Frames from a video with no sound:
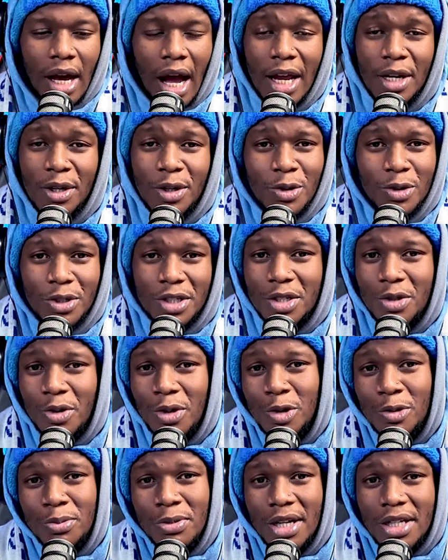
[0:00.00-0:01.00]
I knew it was just
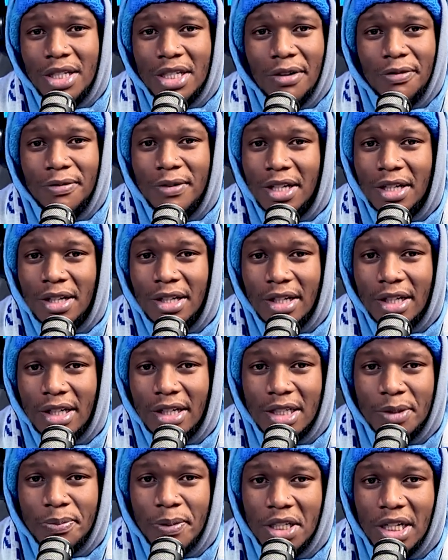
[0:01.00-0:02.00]
going to be a tough day,
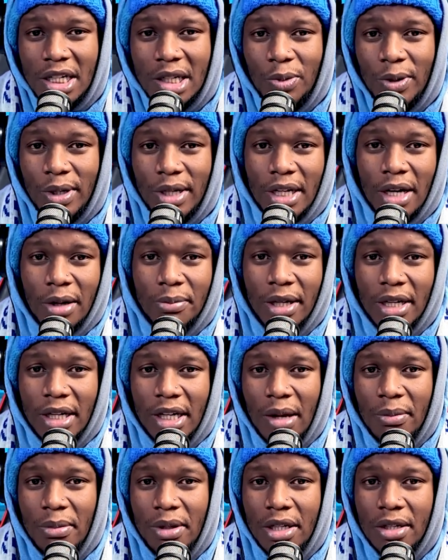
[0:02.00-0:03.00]
especially with Damian
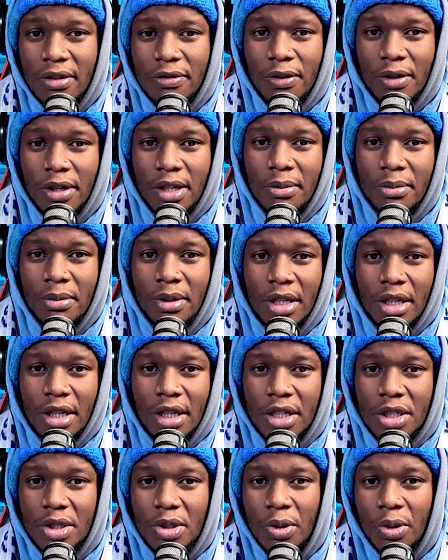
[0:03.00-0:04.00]
coming in for him.
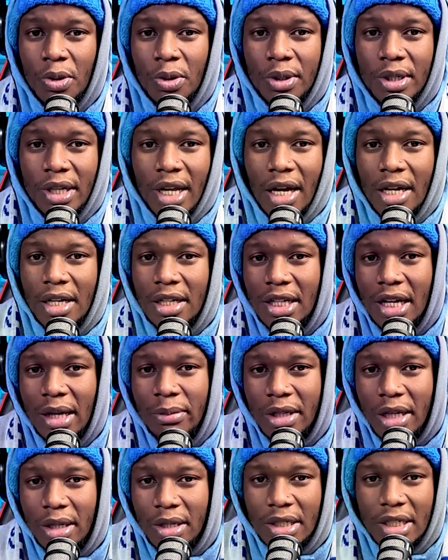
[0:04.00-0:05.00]
So yeah,
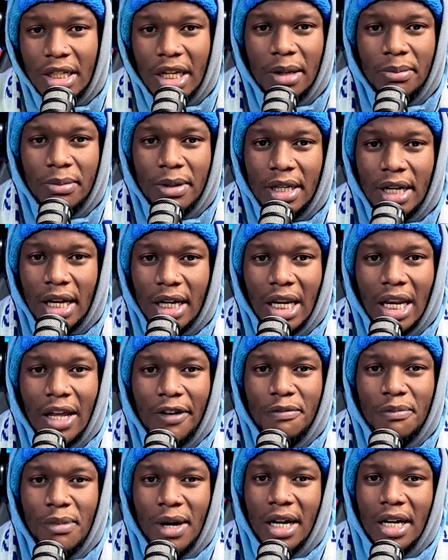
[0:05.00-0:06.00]
Damian came in at
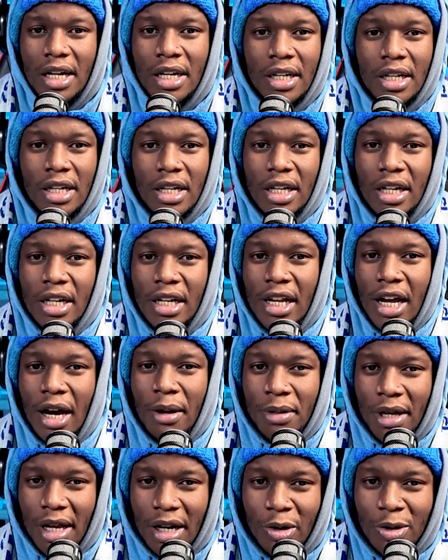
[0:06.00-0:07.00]
left back.
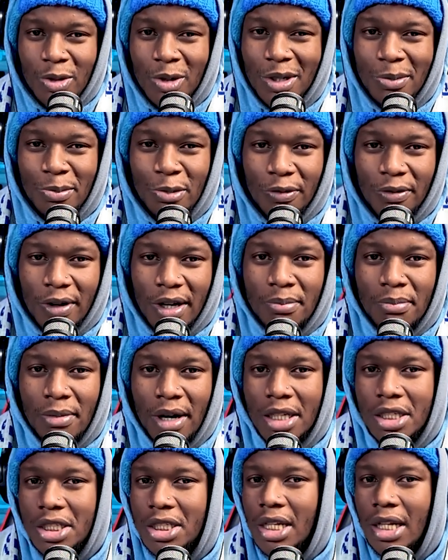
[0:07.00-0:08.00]
Damian also didn't provide
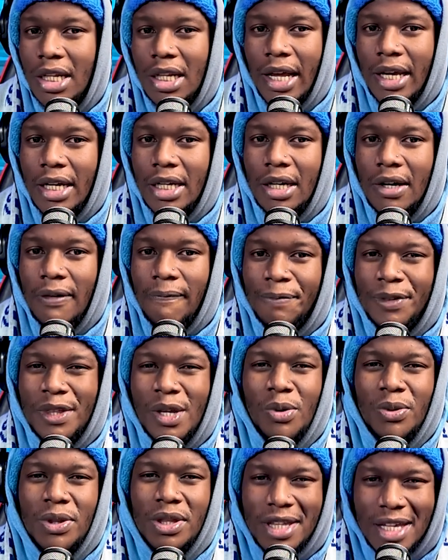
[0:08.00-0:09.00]
much. Like,
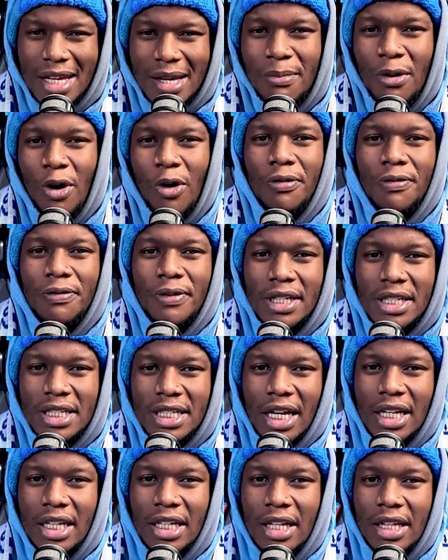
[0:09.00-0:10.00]
the theme of the
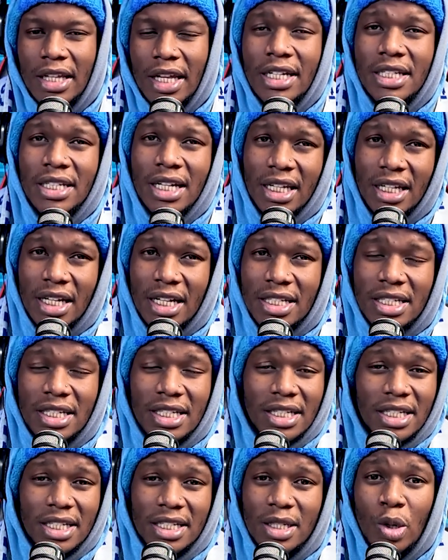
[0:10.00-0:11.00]
Italians
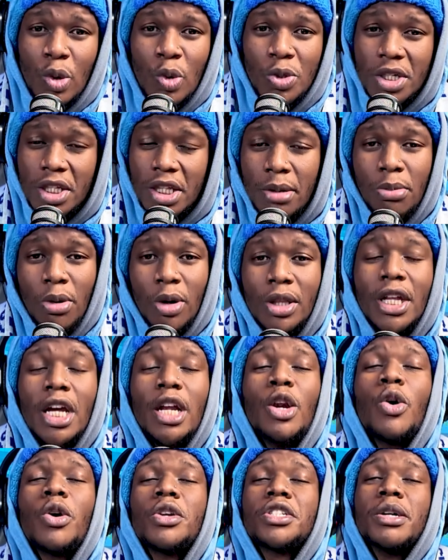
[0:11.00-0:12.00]
is just losing the ball. They
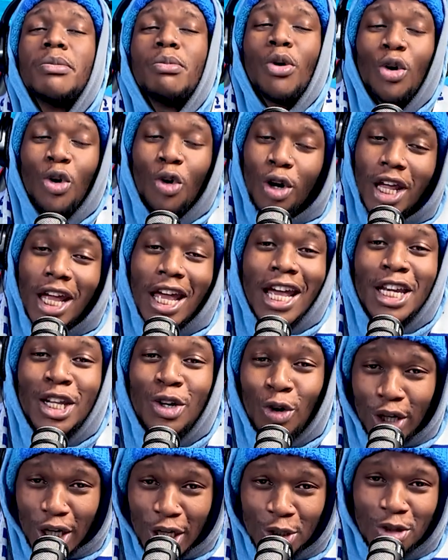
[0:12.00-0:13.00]
lost the ball on any
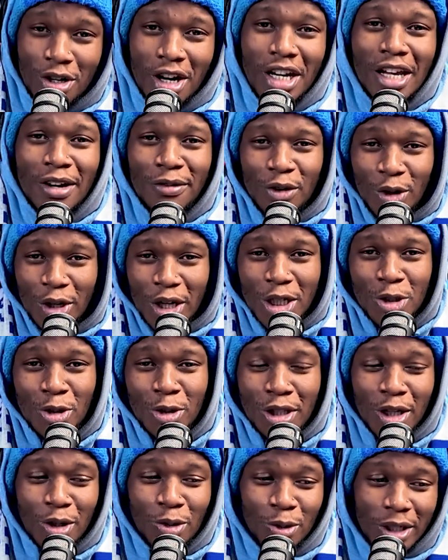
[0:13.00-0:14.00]
occasion and every
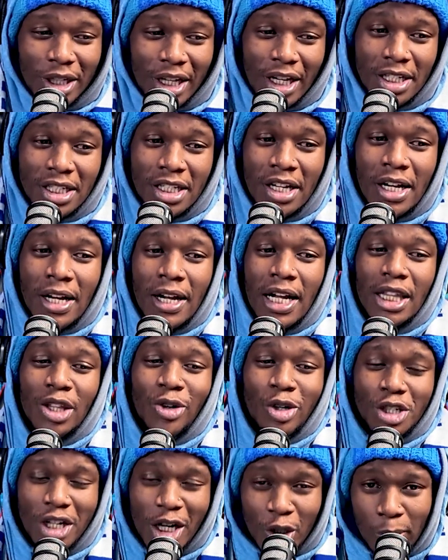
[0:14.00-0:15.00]
occasion they could get.
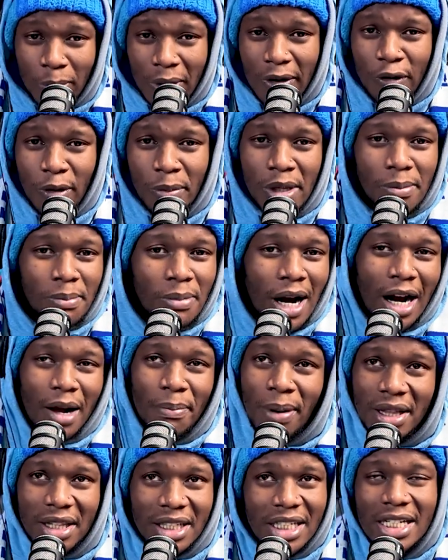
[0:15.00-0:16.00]
They were trying to play from the back,
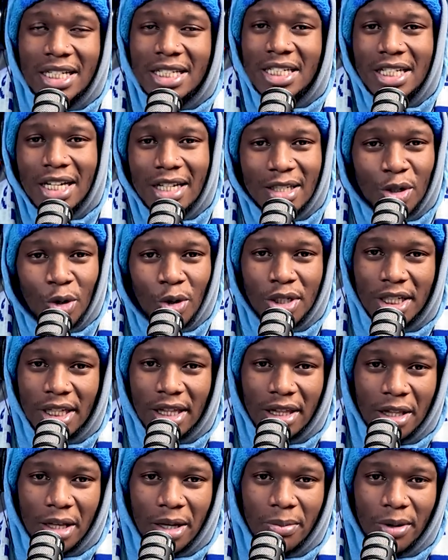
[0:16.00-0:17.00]
but it's just not
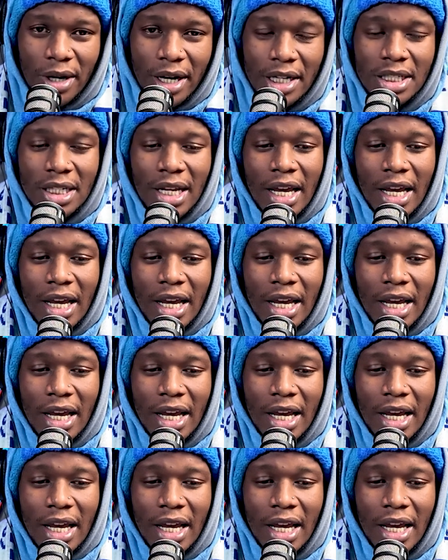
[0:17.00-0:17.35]
in them, right?